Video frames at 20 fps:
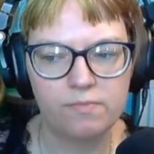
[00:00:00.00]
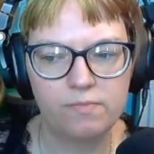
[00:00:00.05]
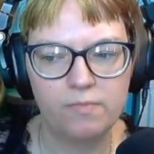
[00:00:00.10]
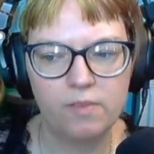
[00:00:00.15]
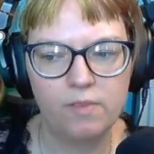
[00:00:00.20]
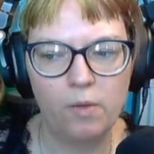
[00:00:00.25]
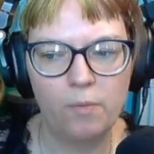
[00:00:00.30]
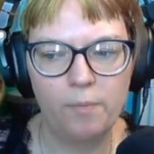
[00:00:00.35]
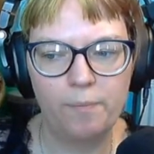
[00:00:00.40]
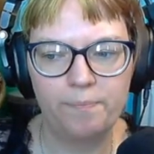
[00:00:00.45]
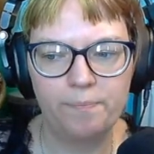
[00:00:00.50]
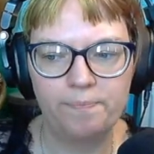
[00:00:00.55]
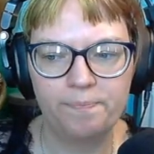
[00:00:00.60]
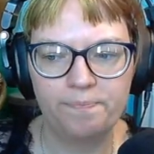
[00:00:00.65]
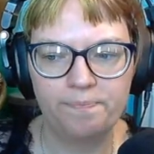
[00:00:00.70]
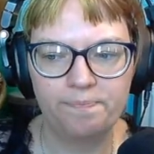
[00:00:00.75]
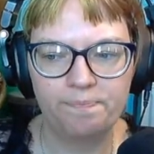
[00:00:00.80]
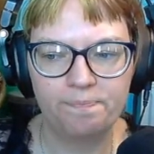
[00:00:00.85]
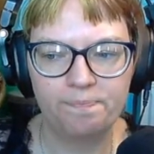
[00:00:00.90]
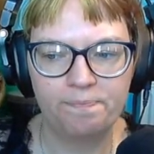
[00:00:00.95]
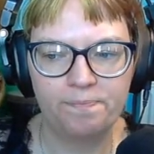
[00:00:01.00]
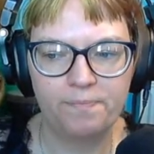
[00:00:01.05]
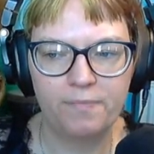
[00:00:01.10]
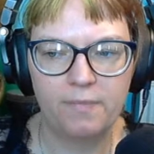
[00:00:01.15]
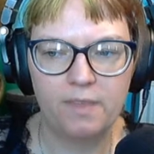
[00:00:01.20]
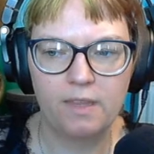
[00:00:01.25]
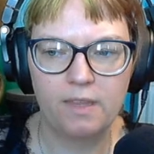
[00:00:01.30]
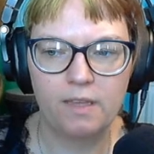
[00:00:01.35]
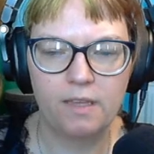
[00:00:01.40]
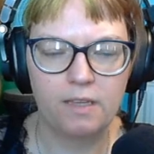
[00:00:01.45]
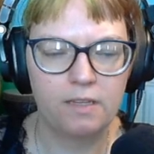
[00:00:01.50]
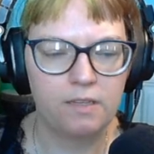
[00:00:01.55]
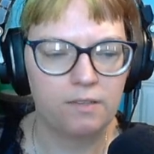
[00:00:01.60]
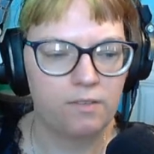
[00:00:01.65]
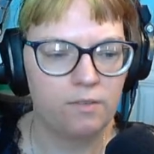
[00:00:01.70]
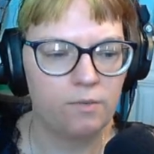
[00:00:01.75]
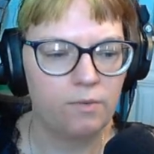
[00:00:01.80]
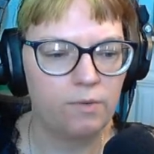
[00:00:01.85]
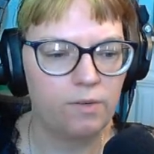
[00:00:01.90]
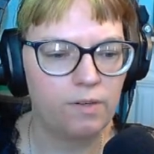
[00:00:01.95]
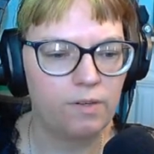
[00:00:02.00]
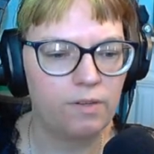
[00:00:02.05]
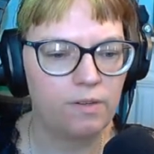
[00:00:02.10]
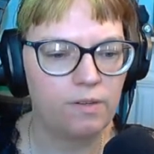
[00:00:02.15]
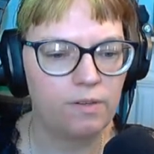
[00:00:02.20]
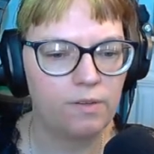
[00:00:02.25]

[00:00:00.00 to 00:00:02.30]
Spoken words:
Nope. That doesn't work.